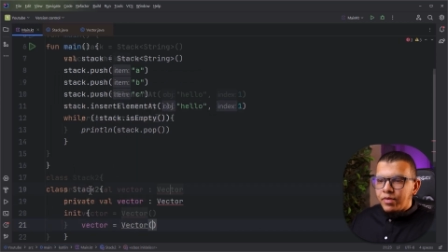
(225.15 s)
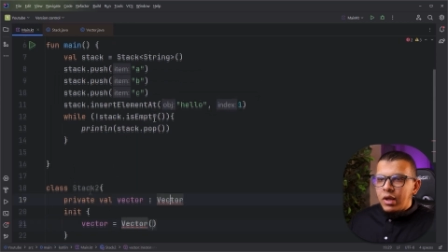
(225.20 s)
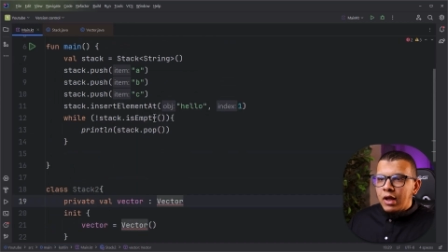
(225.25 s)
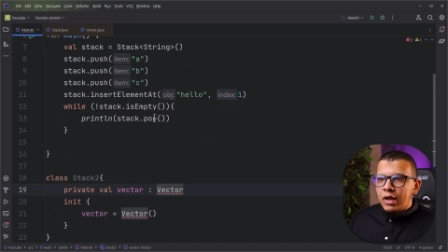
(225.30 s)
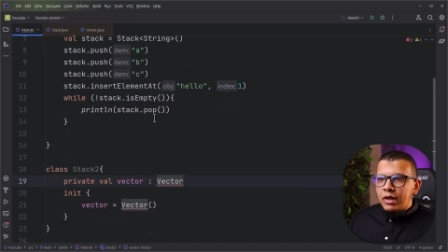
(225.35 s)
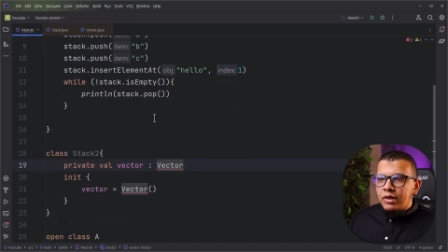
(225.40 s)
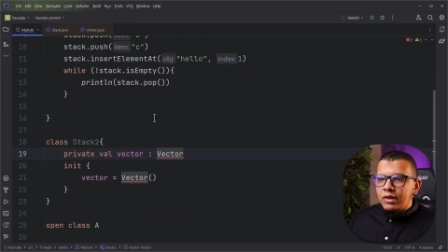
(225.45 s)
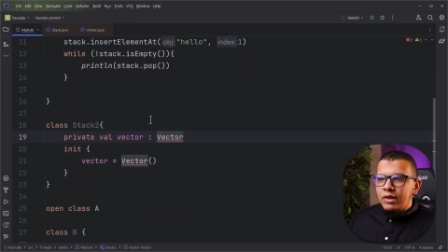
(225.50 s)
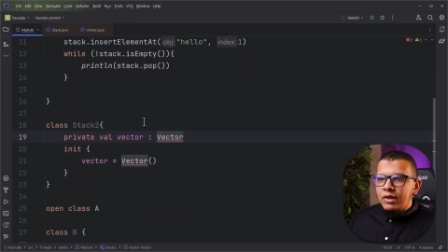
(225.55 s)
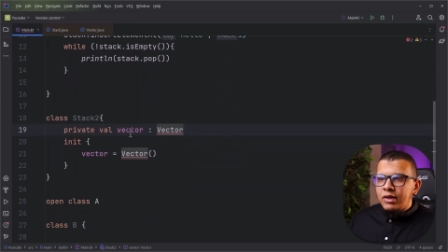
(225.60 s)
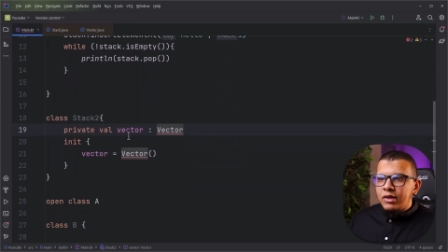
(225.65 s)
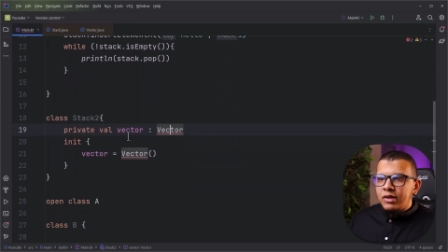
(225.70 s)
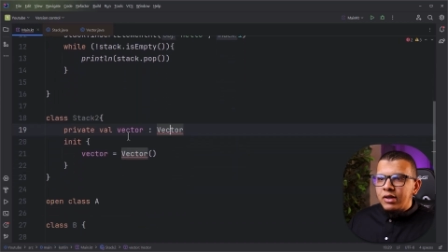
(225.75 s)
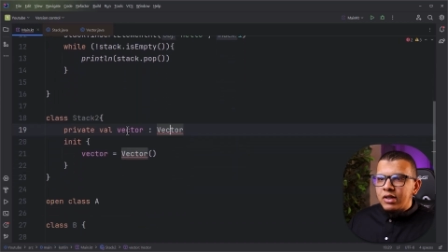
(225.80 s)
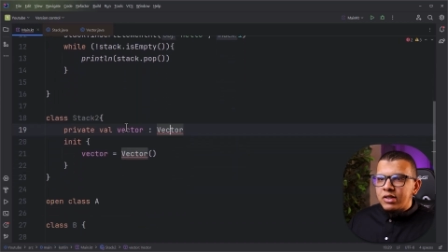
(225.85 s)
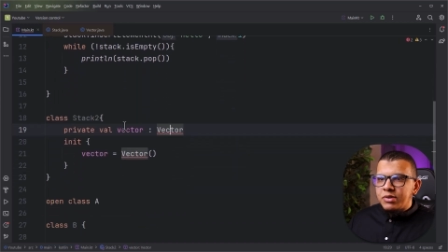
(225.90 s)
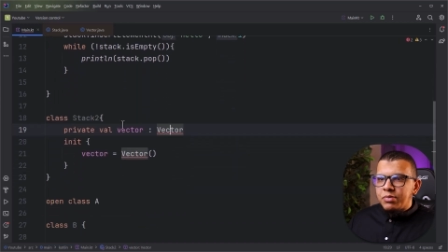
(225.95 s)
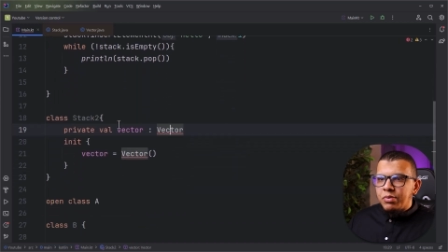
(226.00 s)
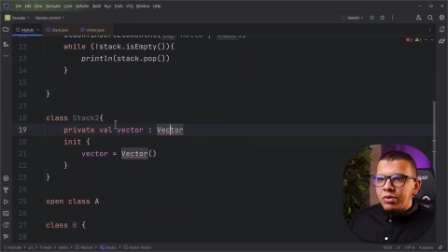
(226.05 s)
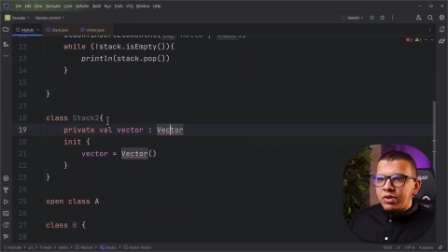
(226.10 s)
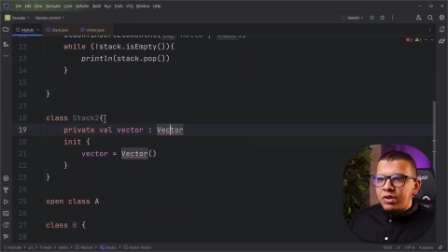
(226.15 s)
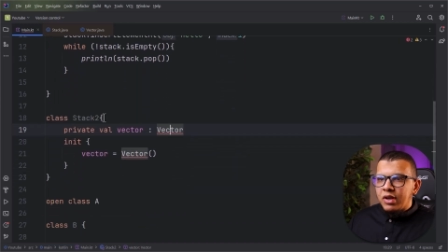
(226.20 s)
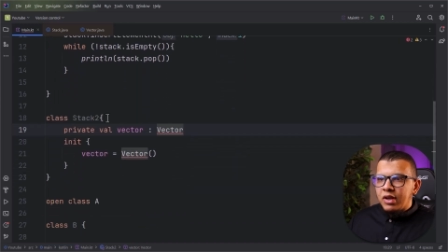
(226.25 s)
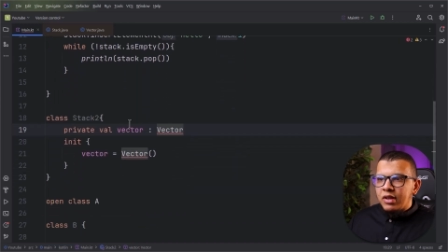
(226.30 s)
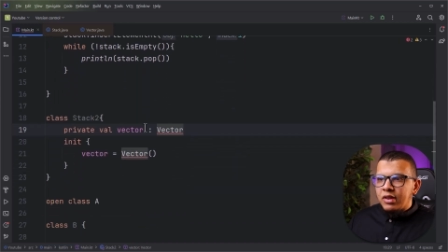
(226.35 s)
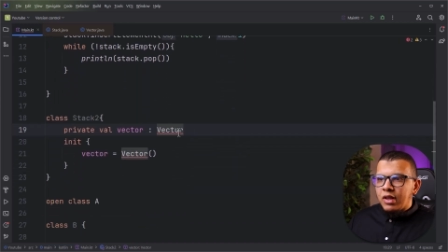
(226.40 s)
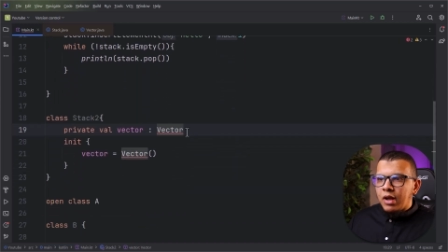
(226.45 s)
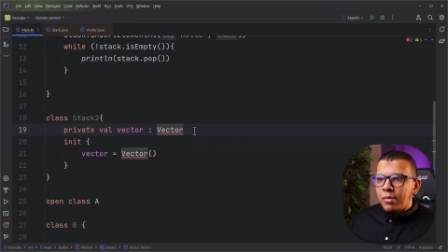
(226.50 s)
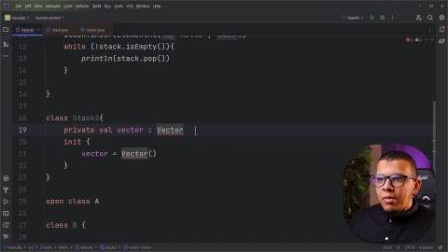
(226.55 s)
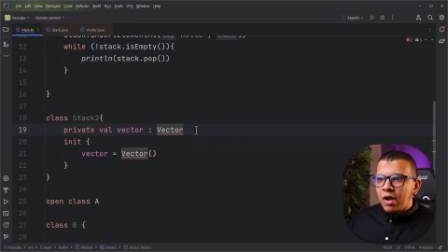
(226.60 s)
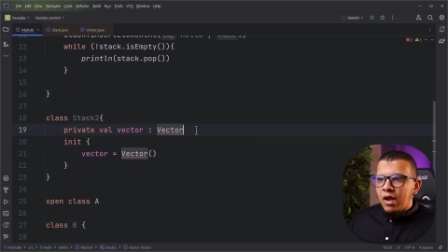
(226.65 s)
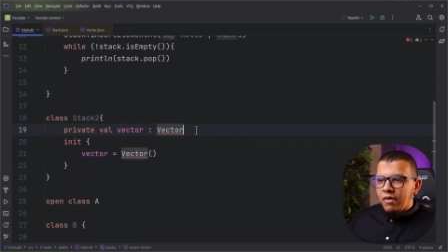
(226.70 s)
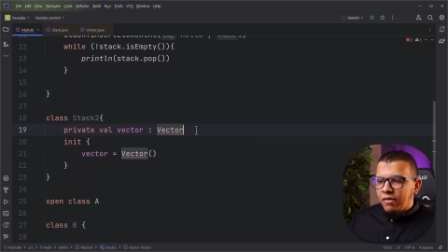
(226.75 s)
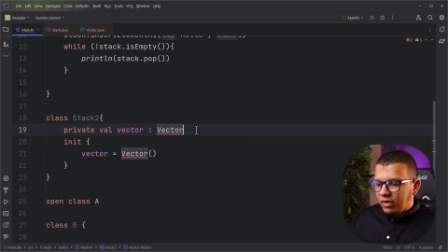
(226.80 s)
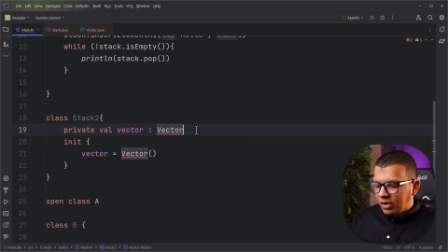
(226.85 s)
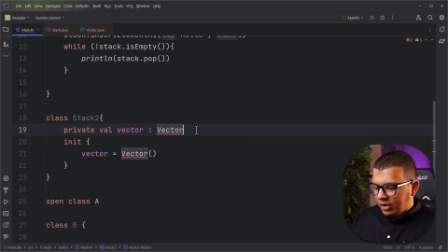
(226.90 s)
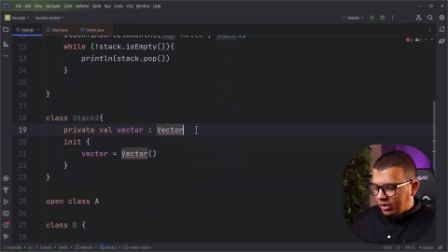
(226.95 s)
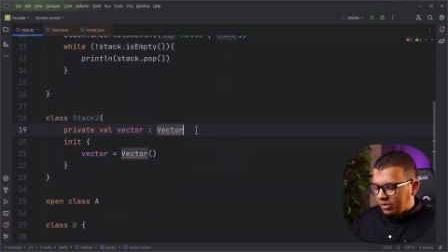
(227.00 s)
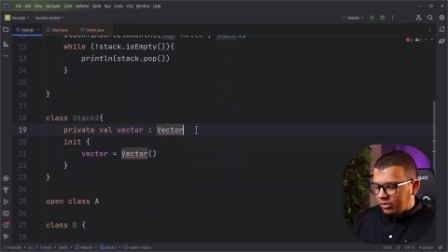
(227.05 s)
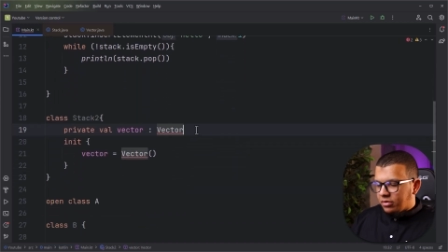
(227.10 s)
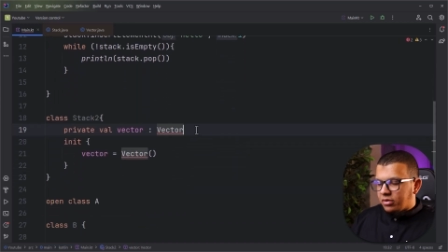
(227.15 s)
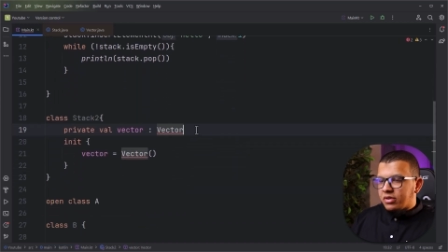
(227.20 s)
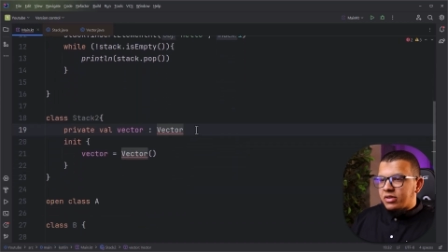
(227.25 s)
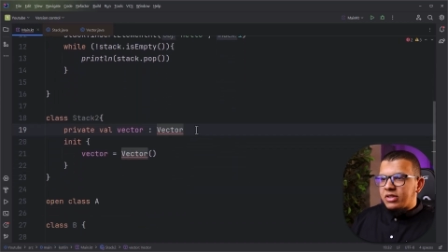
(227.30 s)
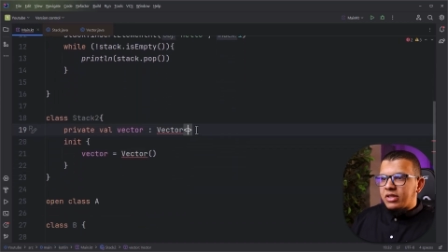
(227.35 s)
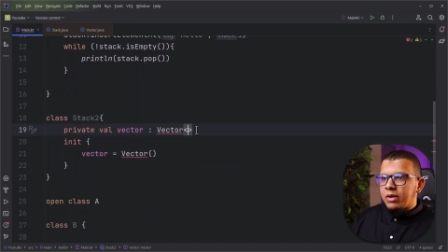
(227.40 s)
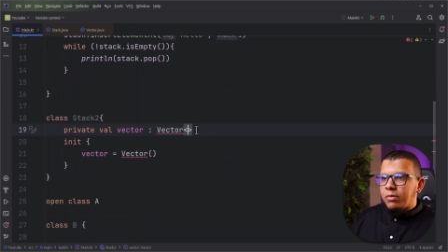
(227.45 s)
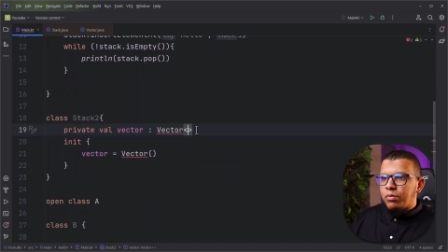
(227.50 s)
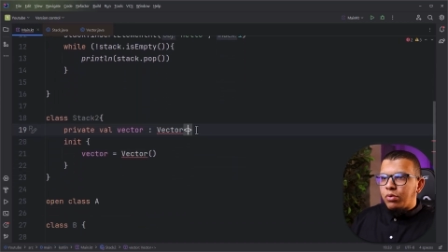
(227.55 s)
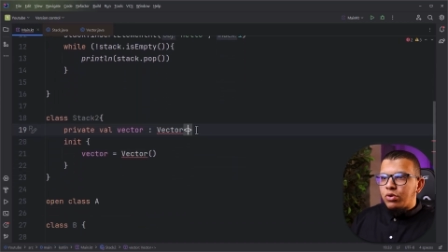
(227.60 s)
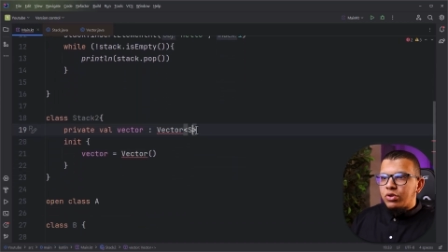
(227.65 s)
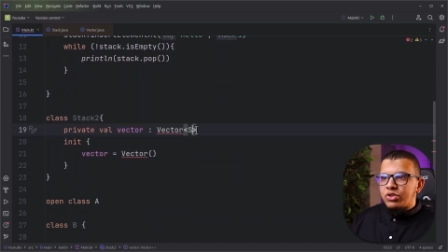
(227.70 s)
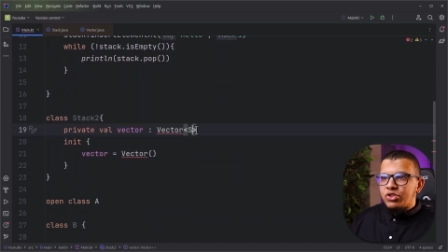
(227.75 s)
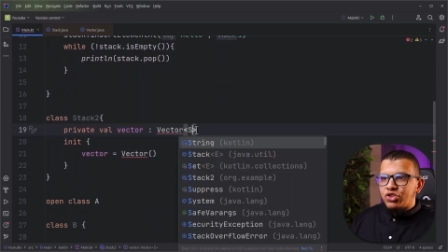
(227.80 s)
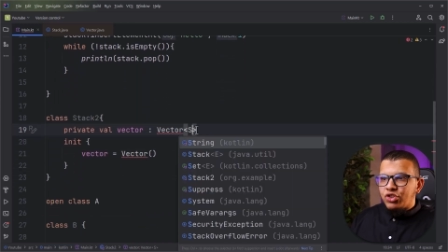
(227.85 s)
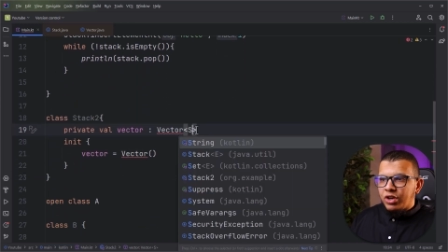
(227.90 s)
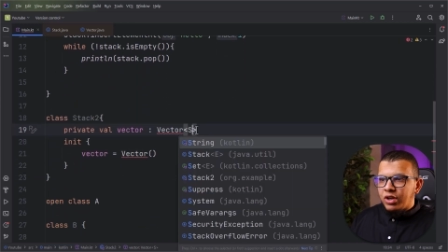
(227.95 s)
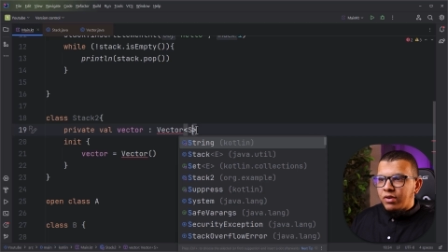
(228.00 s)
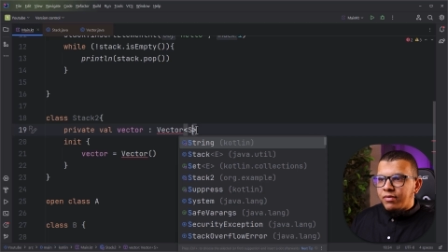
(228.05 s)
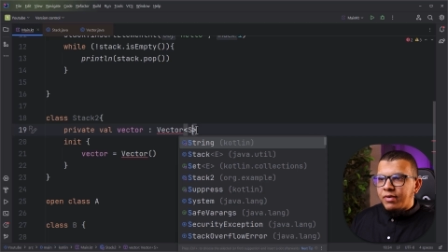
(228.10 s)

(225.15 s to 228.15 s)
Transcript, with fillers: And here, let's pretend I'm having a simple string,